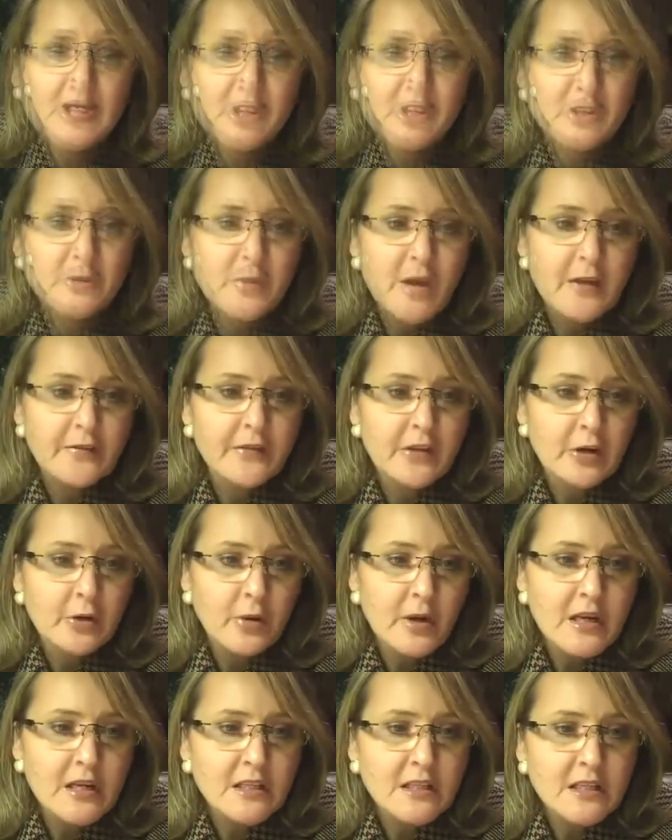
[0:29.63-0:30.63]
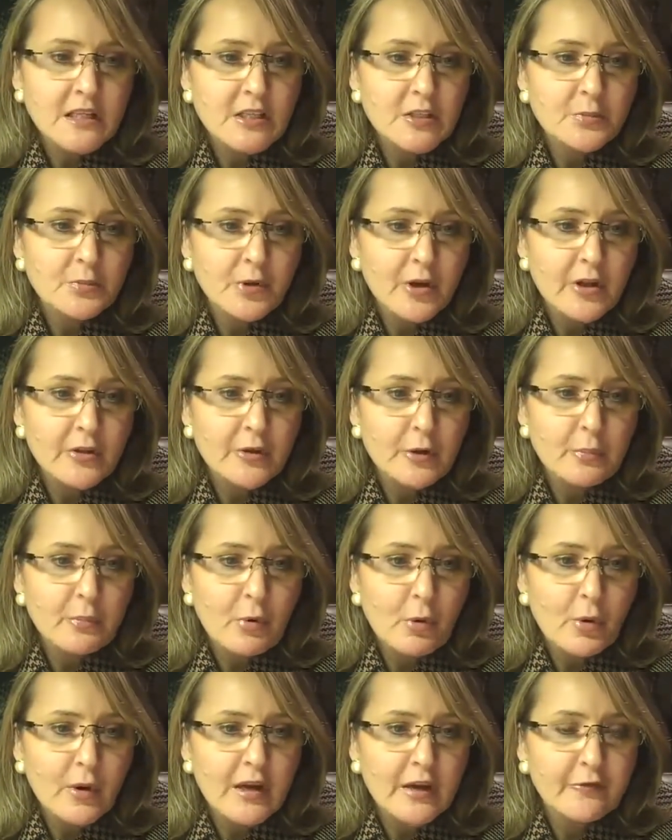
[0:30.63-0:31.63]
Was just about the craziest brother a
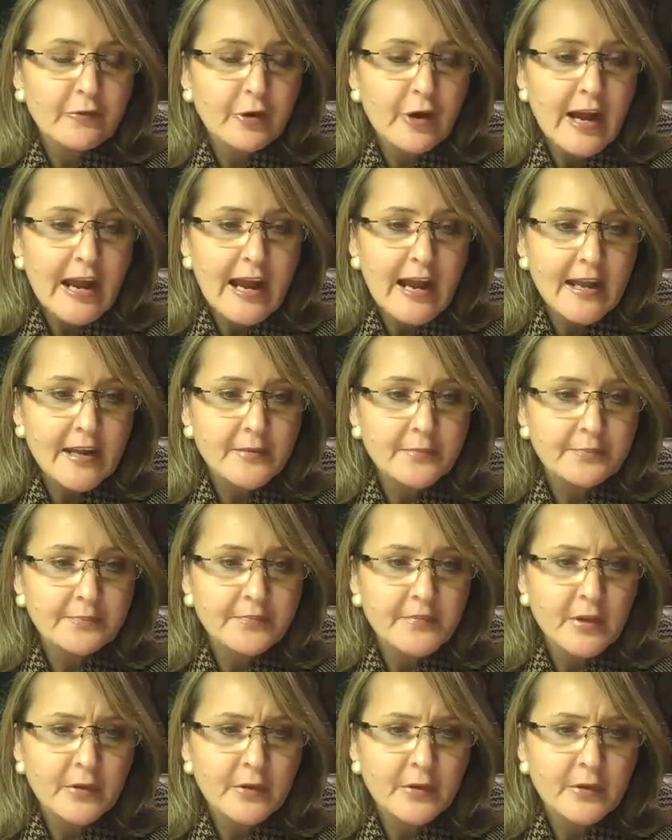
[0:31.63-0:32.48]
boy ever had.